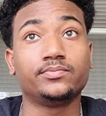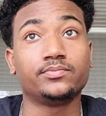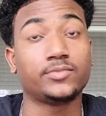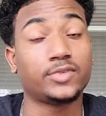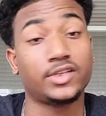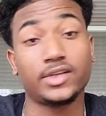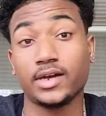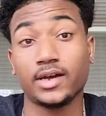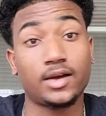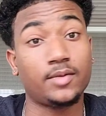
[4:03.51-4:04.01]

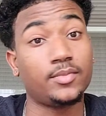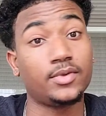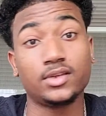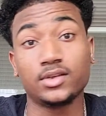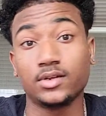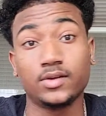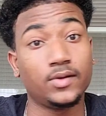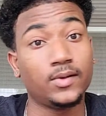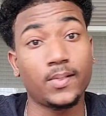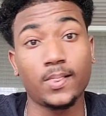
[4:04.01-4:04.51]
But yeah, I
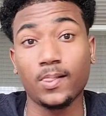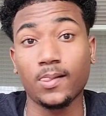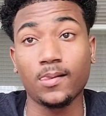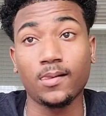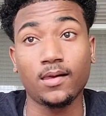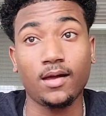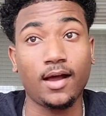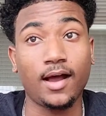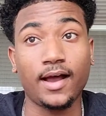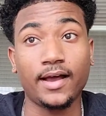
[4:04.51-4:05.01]
mean,
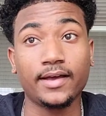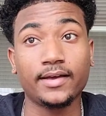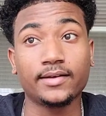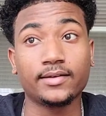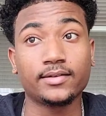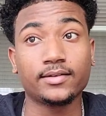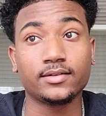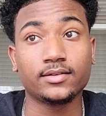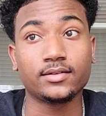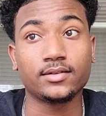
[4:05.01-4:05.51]

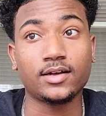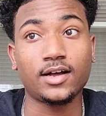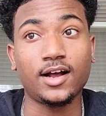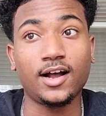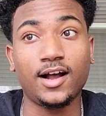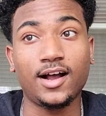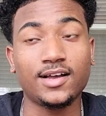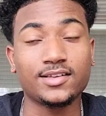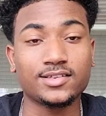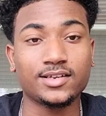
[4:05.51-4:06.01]
I
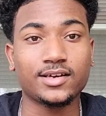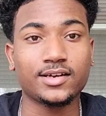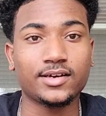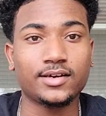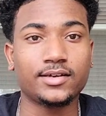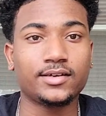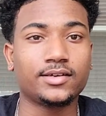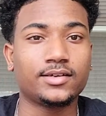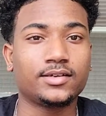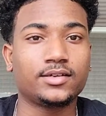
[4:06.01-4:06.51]
as
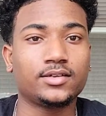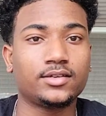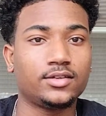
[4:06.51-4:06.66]
I